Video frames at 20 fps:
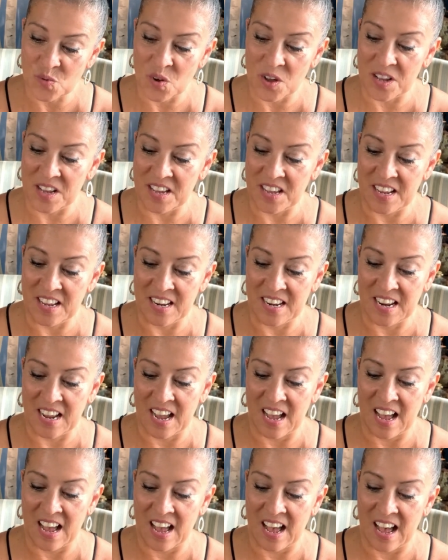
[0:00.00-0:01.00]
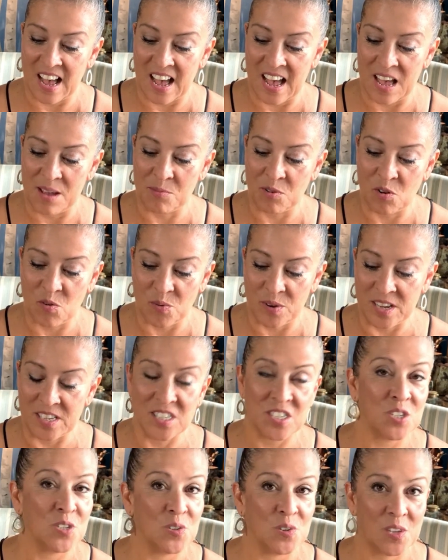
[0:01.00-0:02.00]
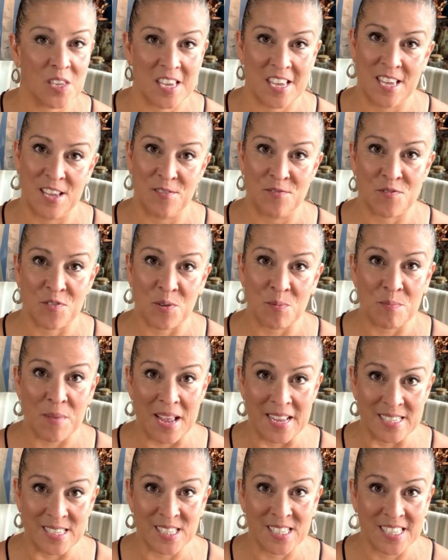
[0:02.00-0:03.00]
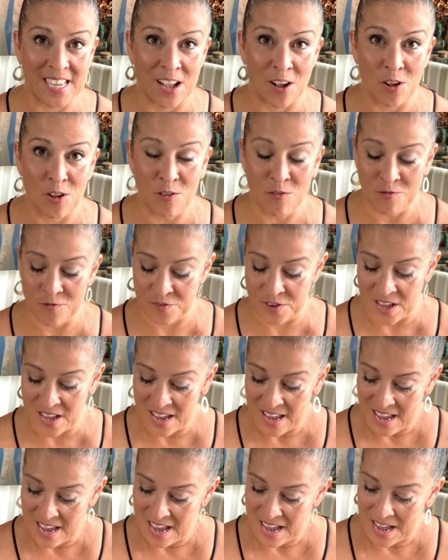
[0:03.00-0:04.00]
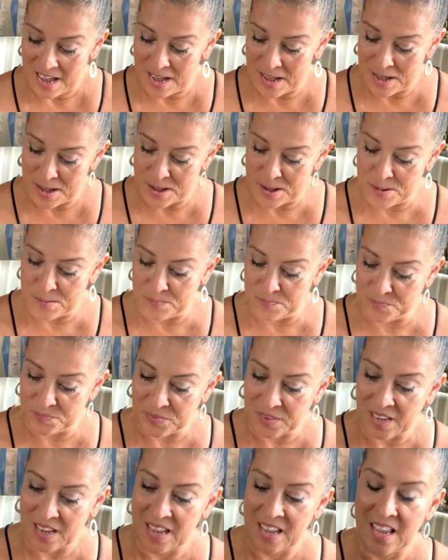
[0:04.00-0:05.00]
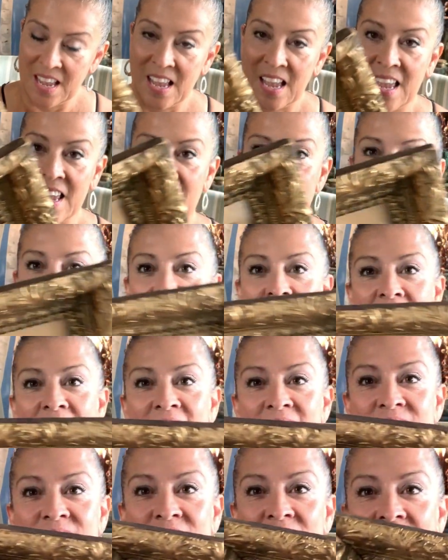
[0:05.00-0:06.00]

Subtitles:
one, I'm going to keep for myself. It is